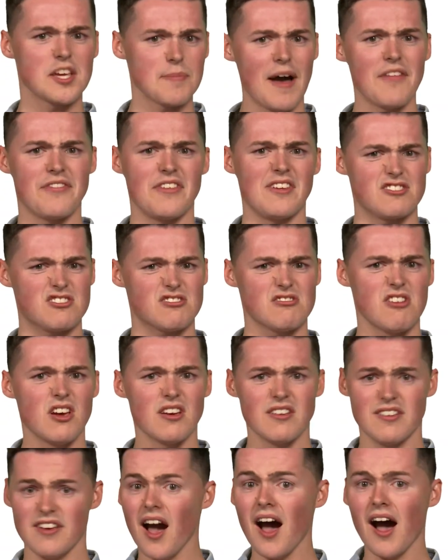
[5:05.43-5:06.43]
about this.
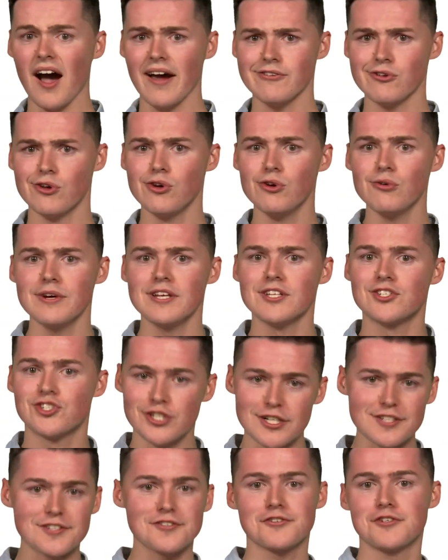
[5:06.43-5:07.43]
God, who is
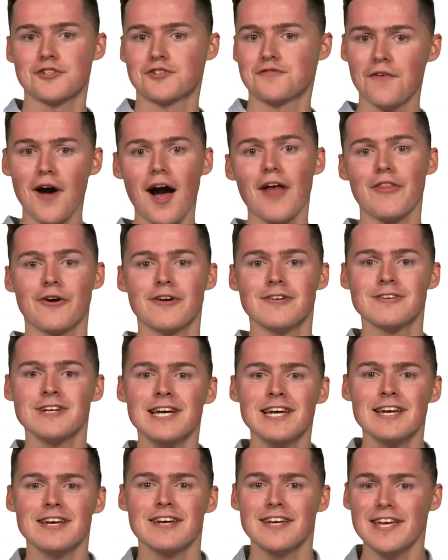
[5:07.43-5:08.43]
Jesus' father,
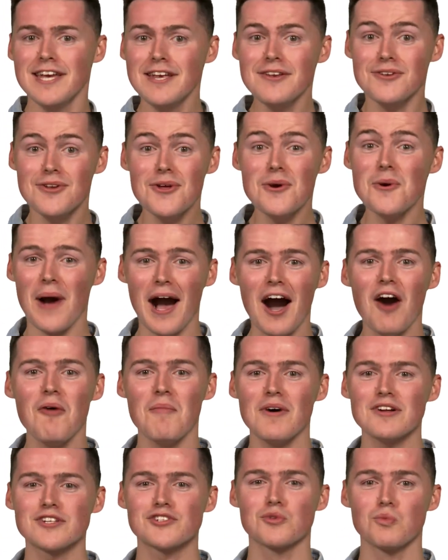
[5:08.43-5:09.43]
He knew how
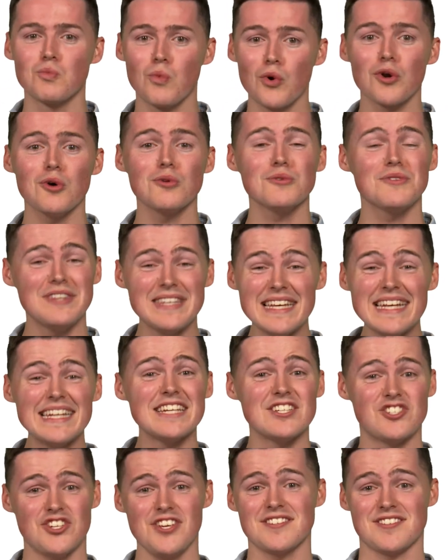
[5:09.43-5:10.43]
much the world
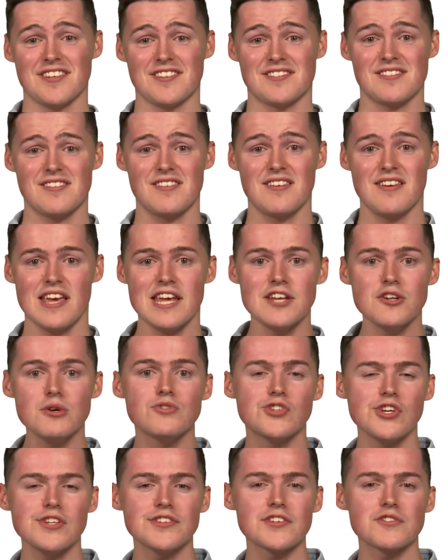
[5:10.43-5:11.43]
needed Jesus. He knew
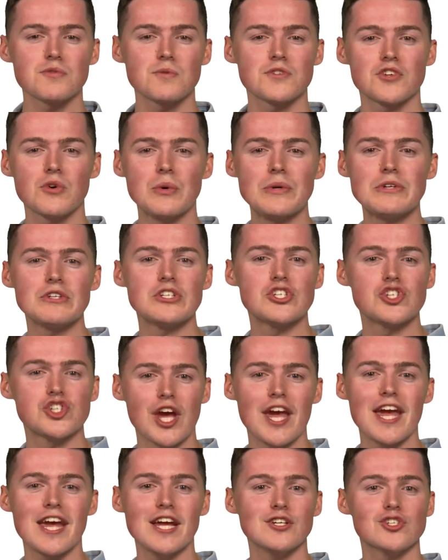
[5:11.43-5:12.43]
Jesus was going to
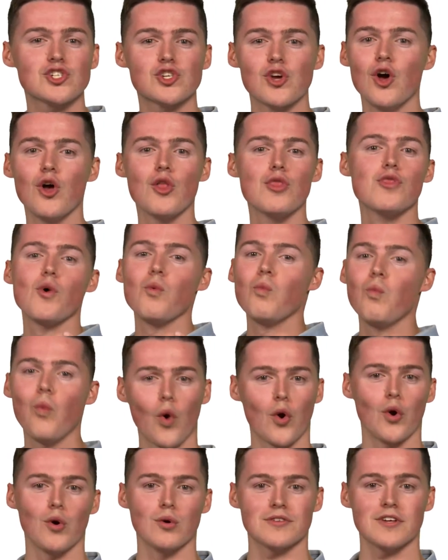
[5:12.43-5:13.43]
change the
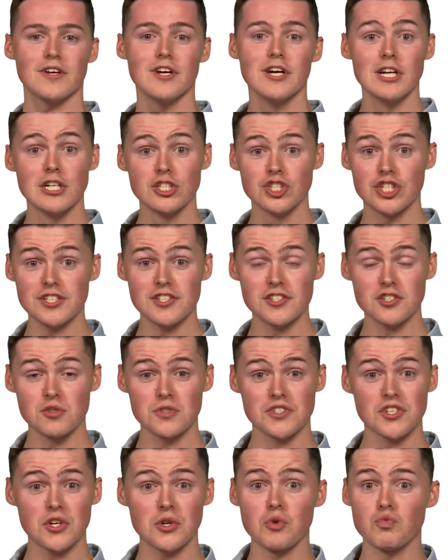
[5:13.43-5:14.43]
world. Jesus
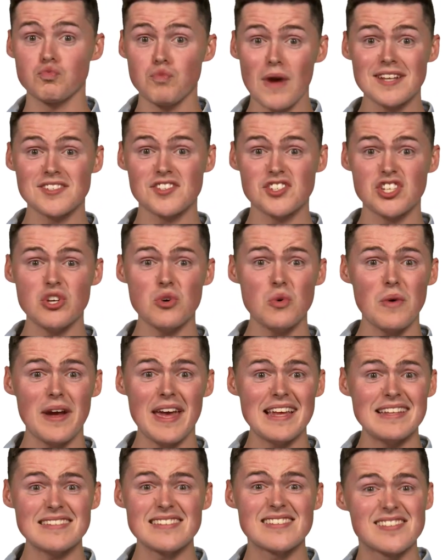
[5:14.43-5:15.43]
was going to rescue
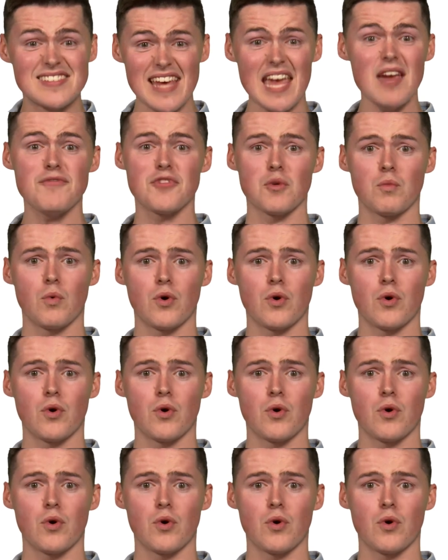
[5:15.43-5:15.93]
and save the